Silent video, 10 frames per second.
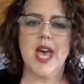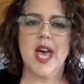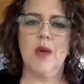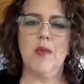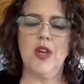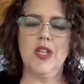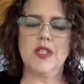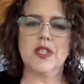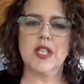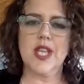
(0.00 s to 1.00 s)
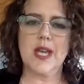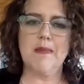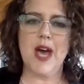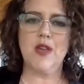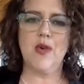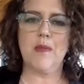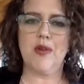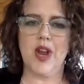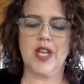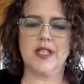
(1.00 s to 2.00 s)
And I want you just to think about your
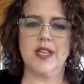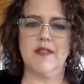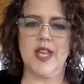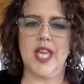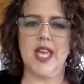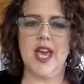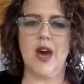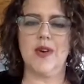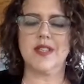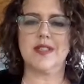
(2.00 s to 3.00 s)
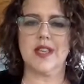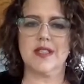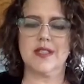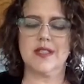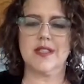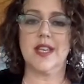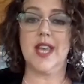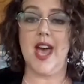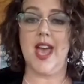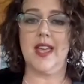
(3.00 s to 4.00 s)
productivity, how it sits
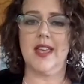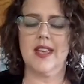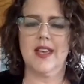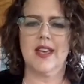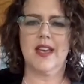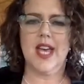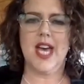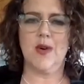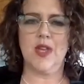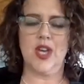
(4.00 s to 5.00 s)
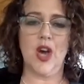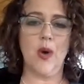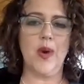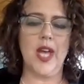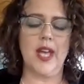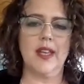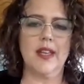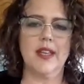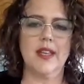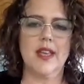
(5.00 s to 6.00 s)
today. How are you going?
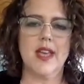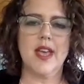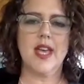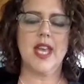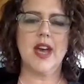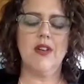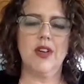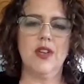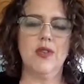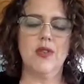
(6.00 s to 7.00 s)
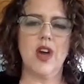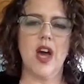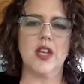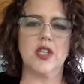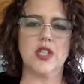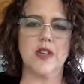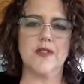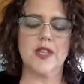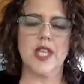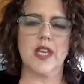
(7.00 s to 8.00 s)
And how can you kind of
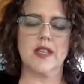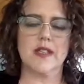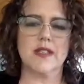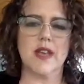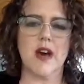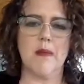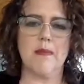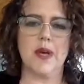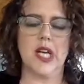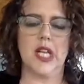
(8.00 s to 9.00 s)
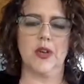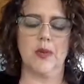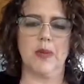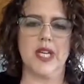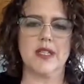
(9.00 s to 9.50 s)
shift things up a little bit?